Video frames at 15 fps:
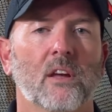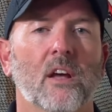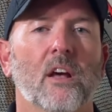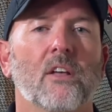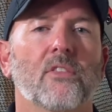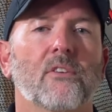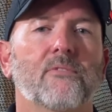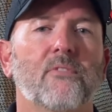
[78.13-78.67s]

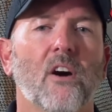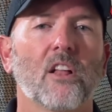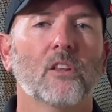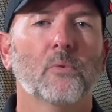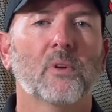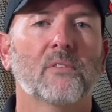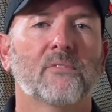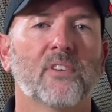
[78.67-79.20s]
The
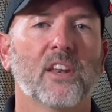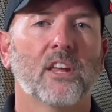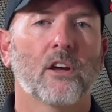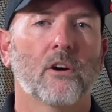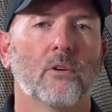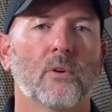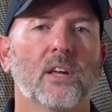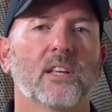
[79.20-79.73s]
following
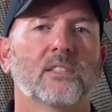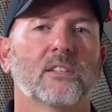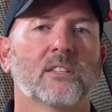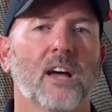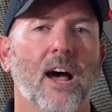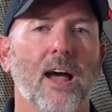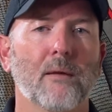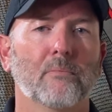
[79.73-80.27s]
video is a
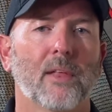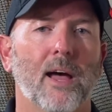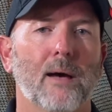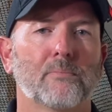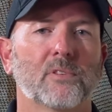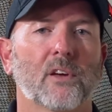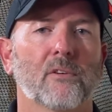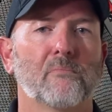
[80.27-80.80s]

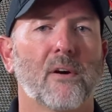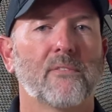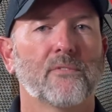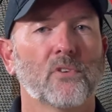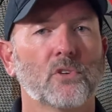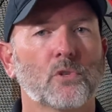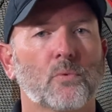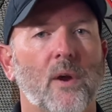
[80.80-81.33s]
time-lapse of my
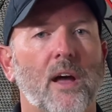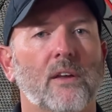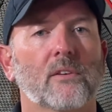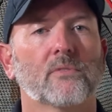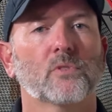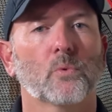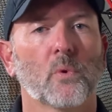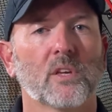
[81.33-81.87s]
first round of
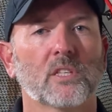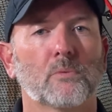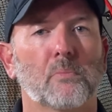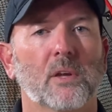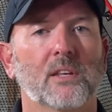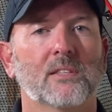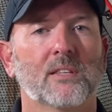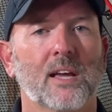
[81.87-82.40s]
swing
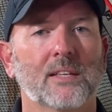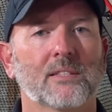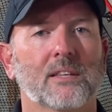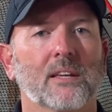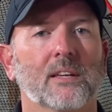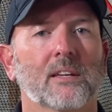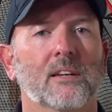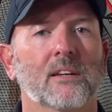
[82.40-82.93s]
speed
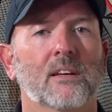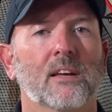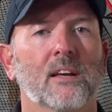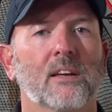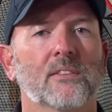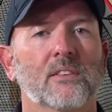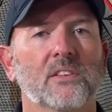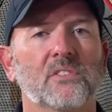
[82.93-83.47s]
testing.
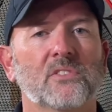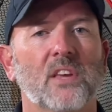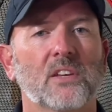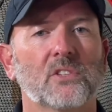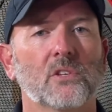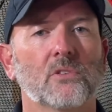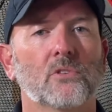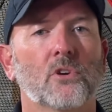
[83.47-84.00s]
This
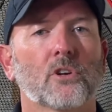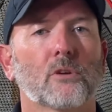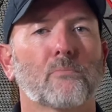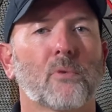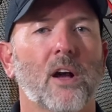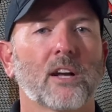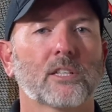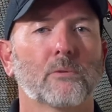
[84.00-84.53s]
session took
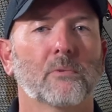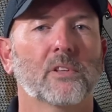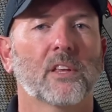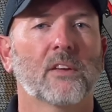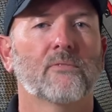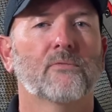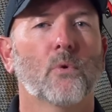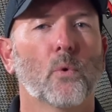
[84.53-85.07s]
approximately
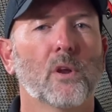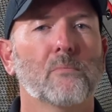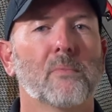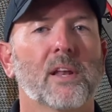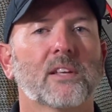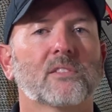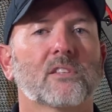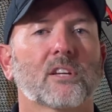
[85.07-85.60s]
40
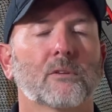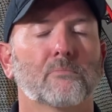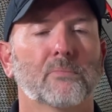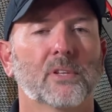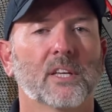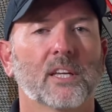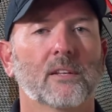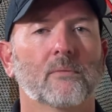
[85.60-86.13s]
minutes to
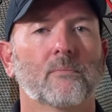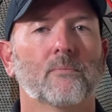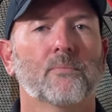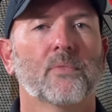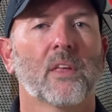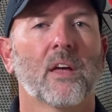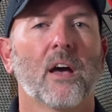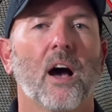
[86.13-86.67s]
complete.
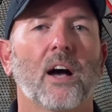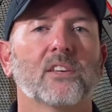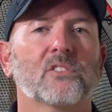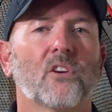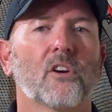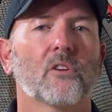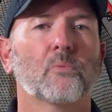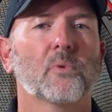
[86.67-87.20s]
I
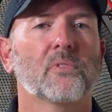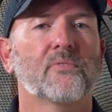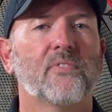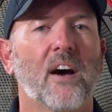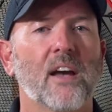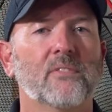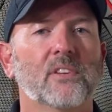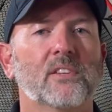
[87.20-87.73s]
started with
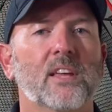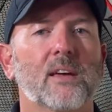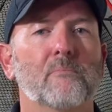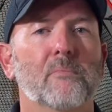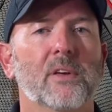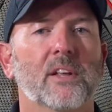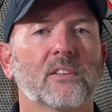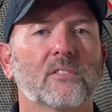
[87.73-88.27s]
5 to 10
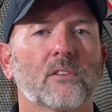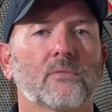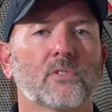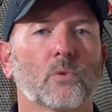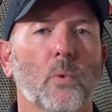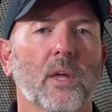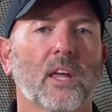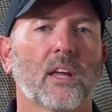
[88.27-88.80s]
minutes of
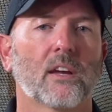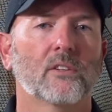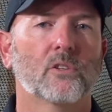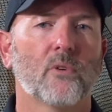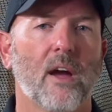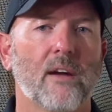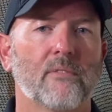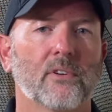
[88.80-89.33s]
swinging a
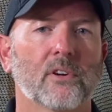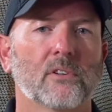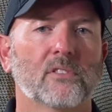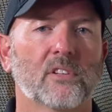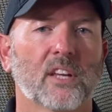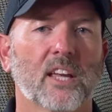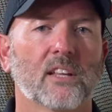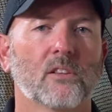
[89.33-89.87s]
driver
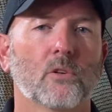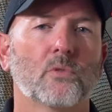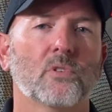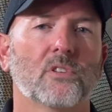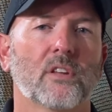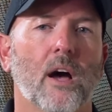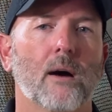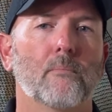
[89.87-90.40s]
to get
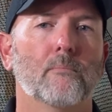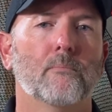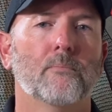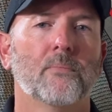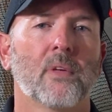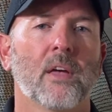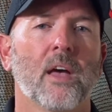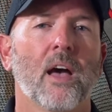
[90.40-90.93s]
loosened up.
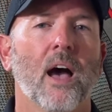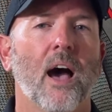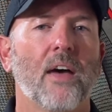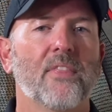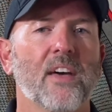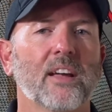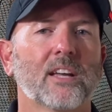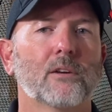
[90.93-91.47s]
I
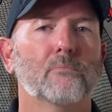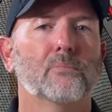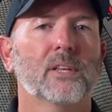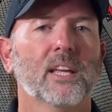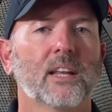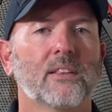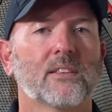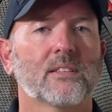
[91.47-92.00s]
then
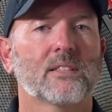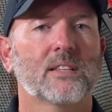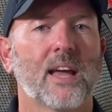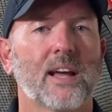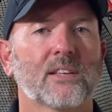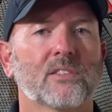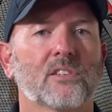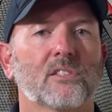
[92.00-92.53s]
completed the
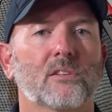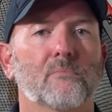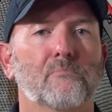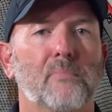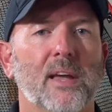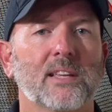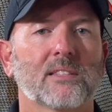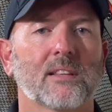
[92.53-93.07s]
stack system
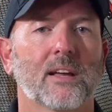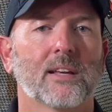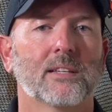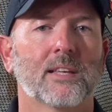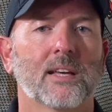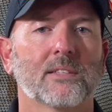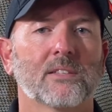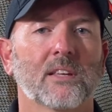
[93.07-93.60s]
baseline
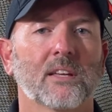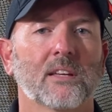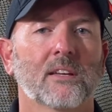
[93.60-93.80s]
testing.